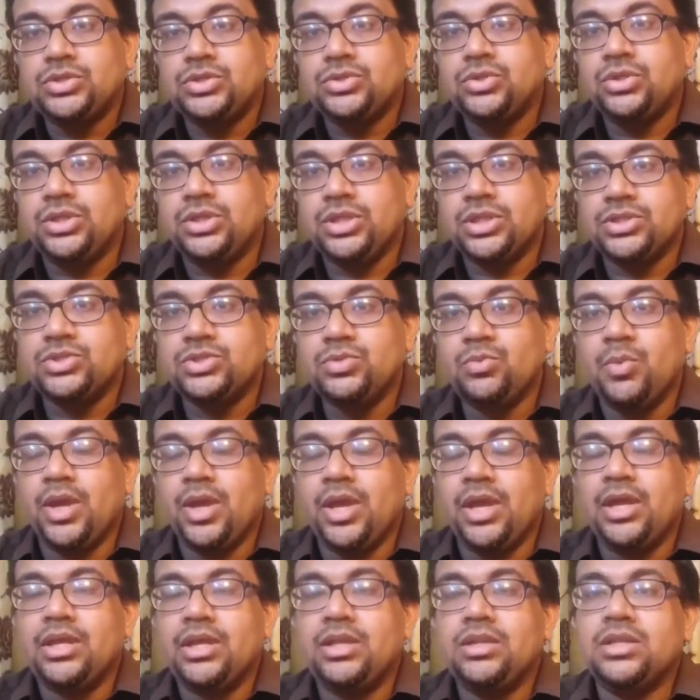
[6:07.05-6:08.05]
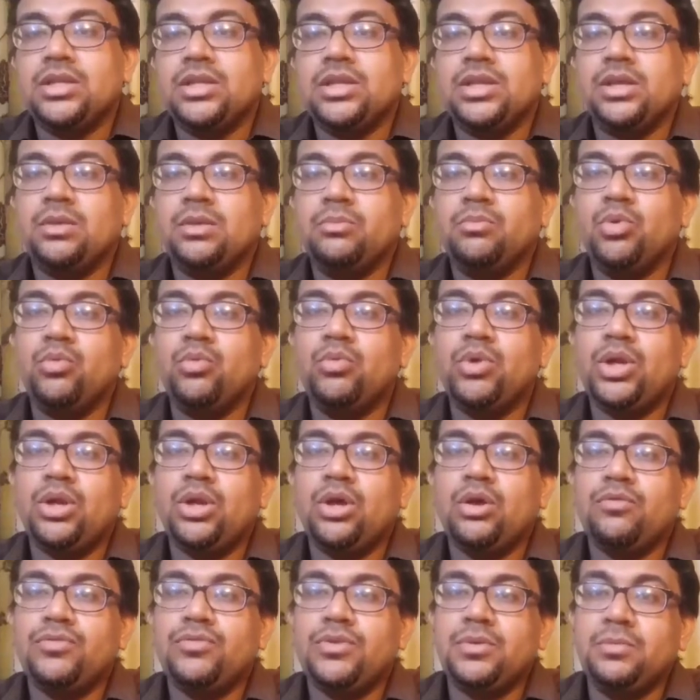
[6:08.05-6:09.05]
So this way the
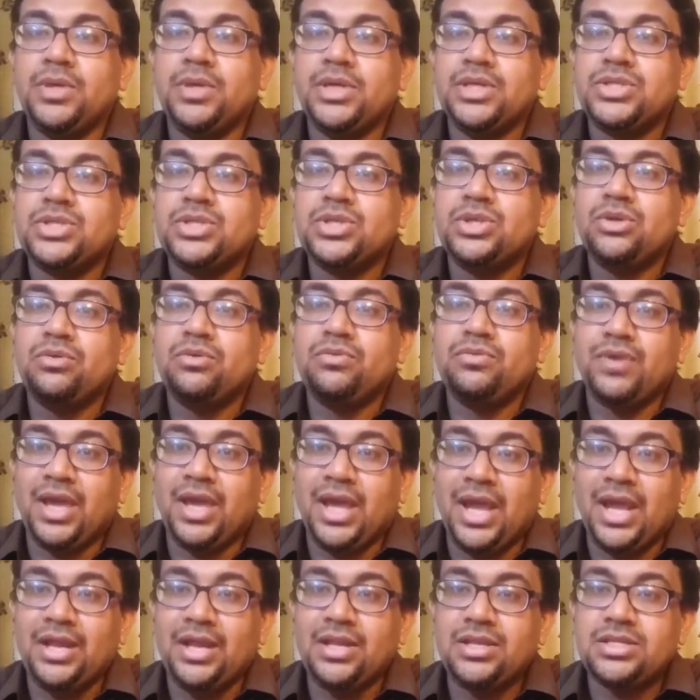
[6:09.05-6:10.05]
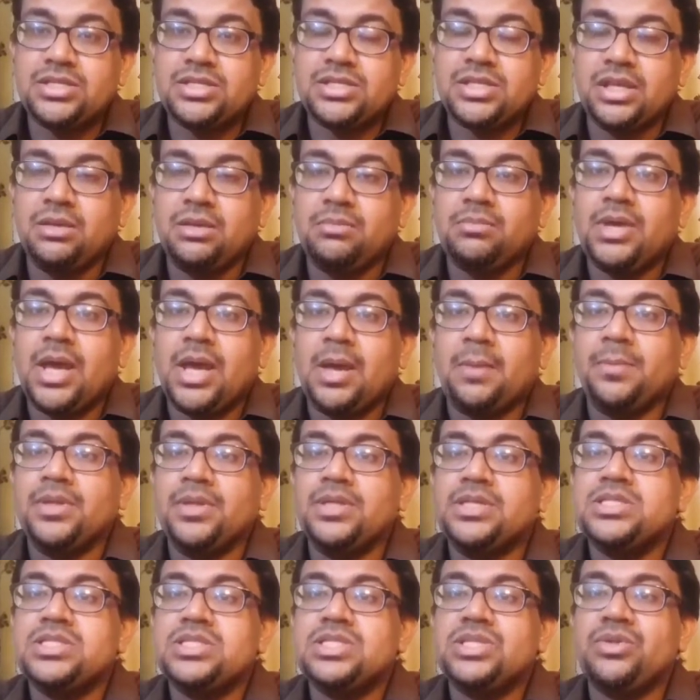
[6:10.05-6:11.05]
removal of the mixture of air and steam
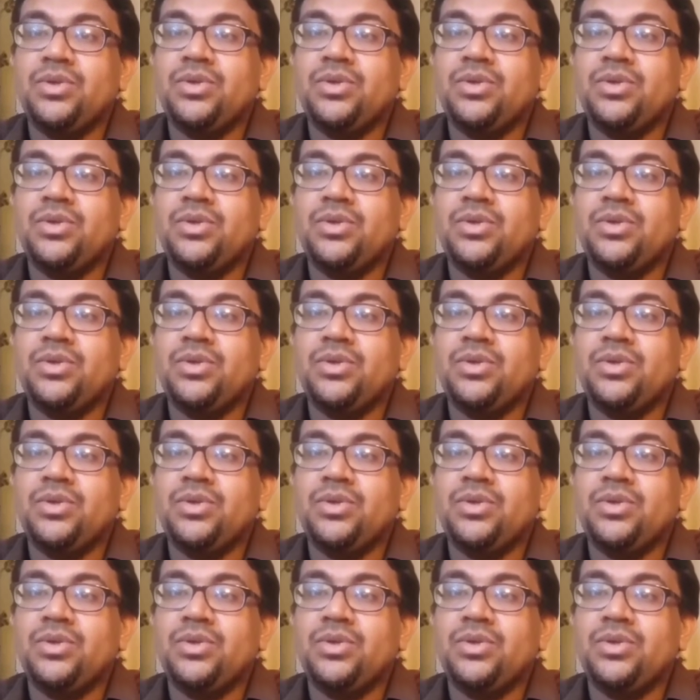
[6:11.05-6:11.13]
happens